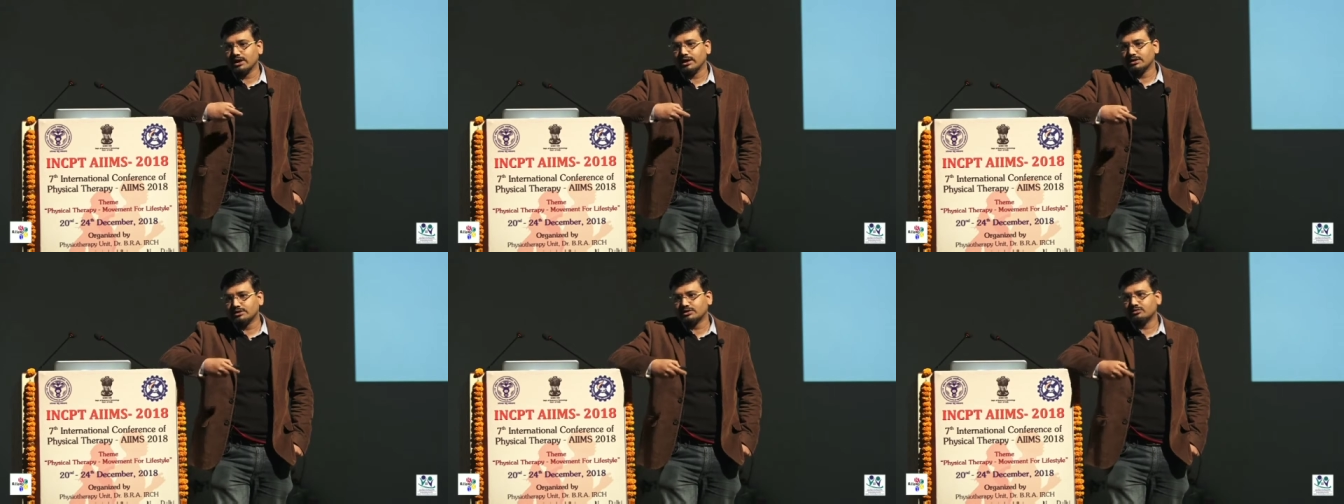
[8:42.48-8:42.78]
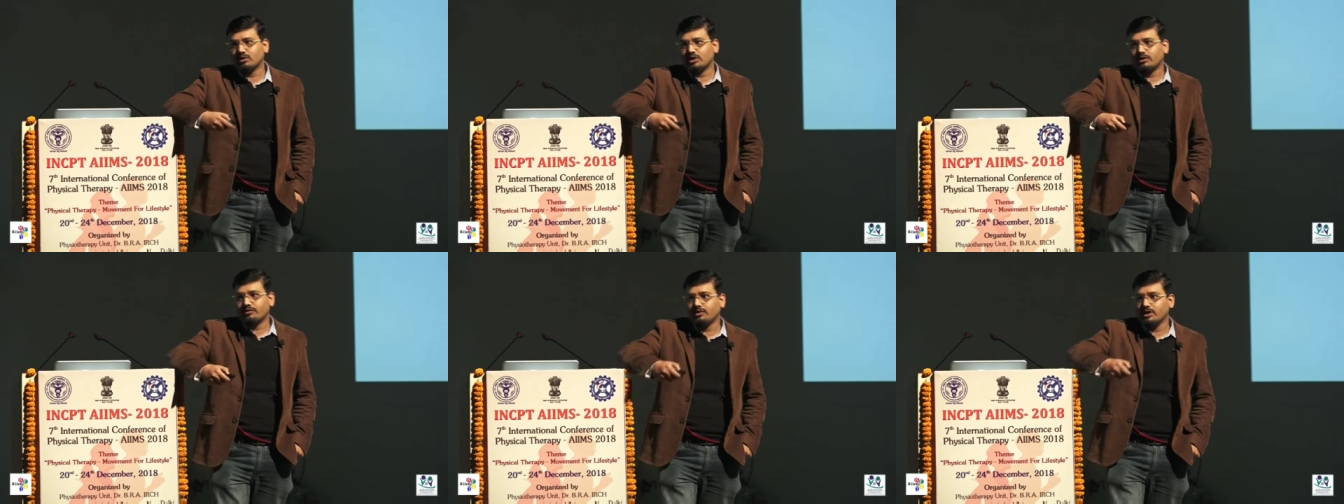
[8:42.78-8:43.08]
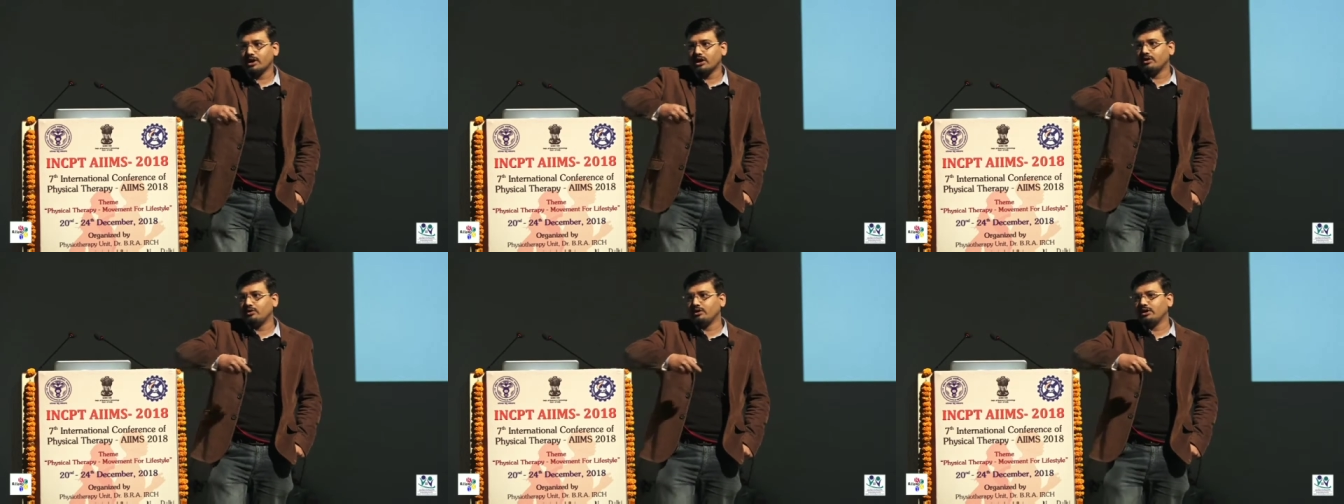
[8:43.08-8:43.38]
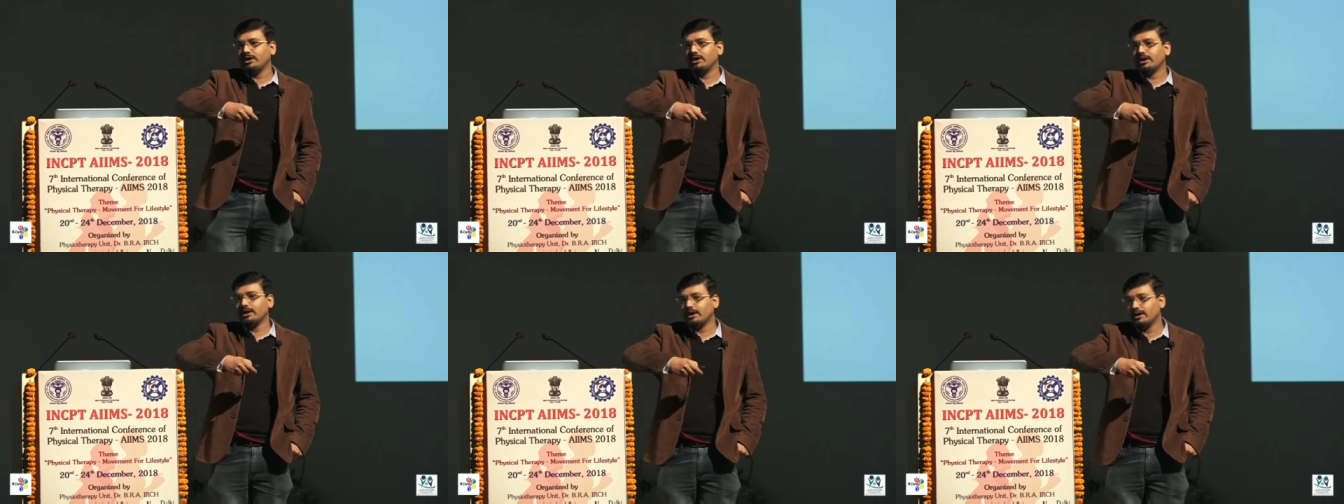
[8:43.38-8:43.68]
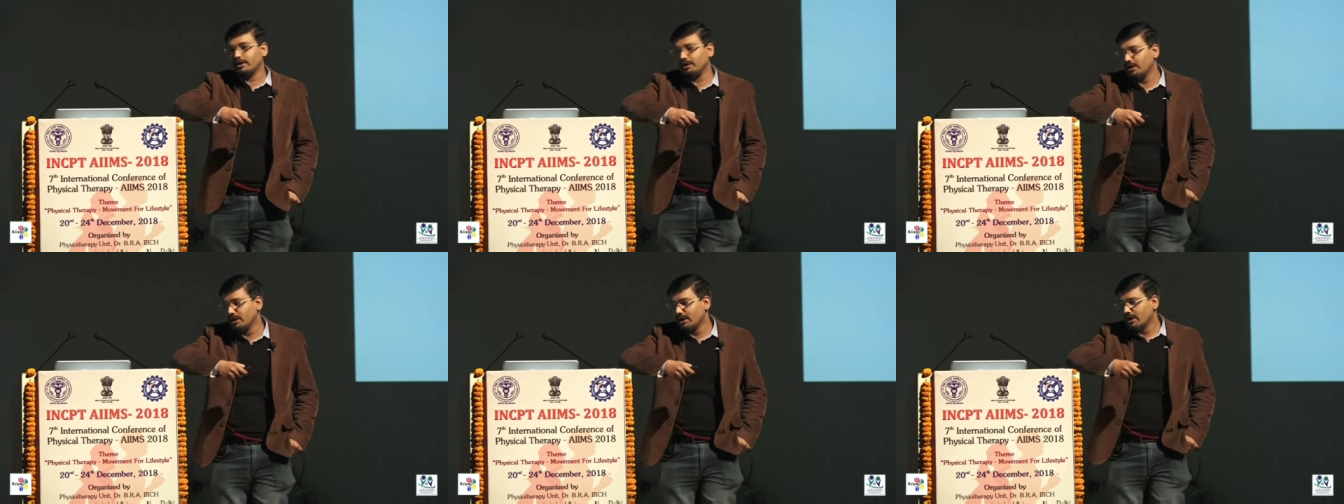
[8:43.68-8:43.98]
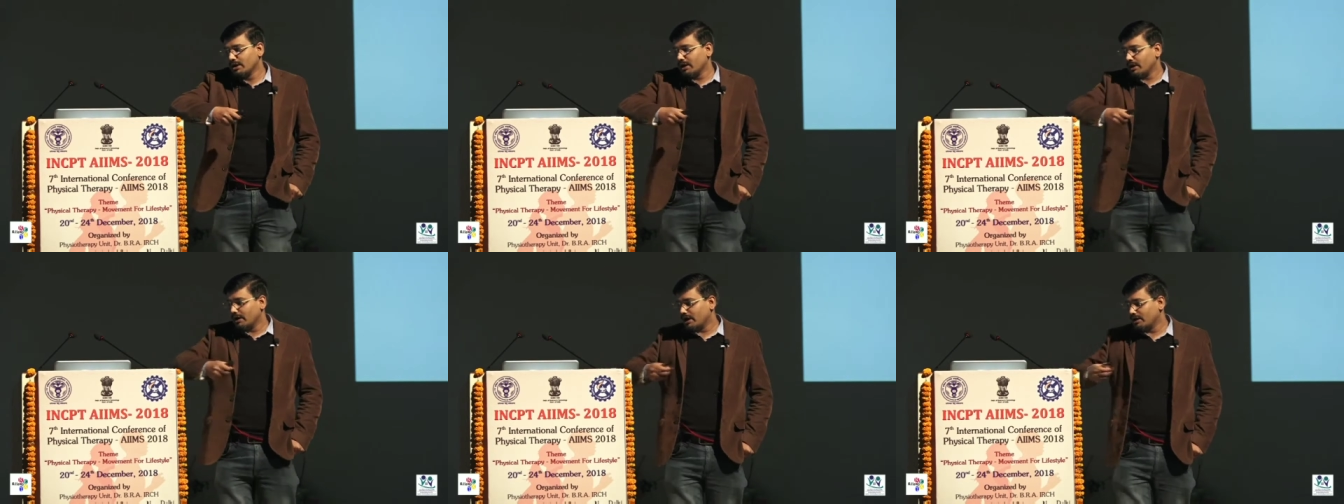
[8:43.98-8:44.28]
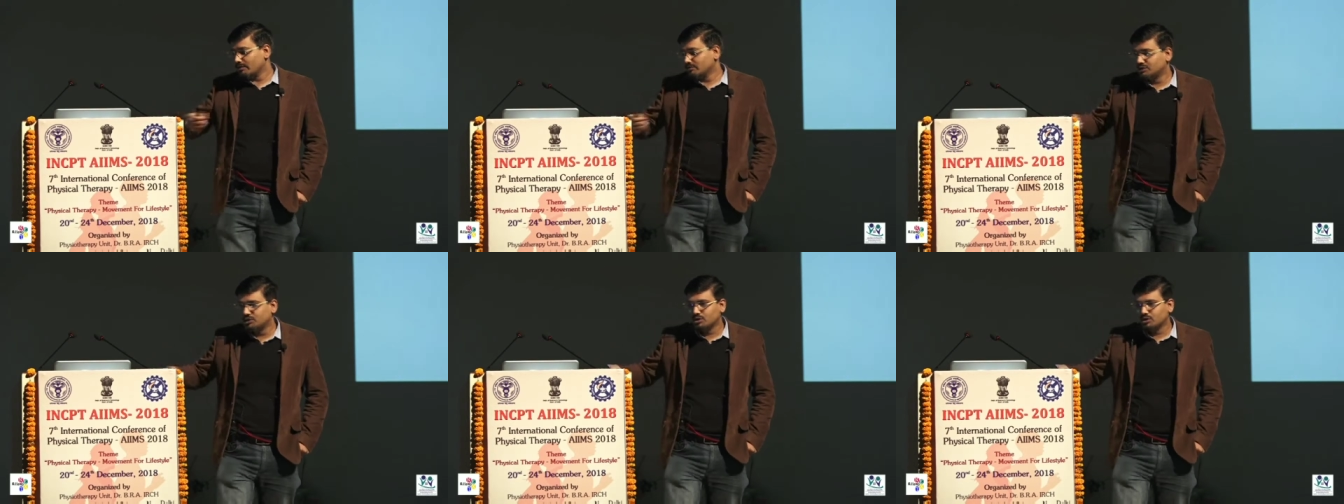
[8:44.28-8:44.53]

So that's what we are doing here. And I will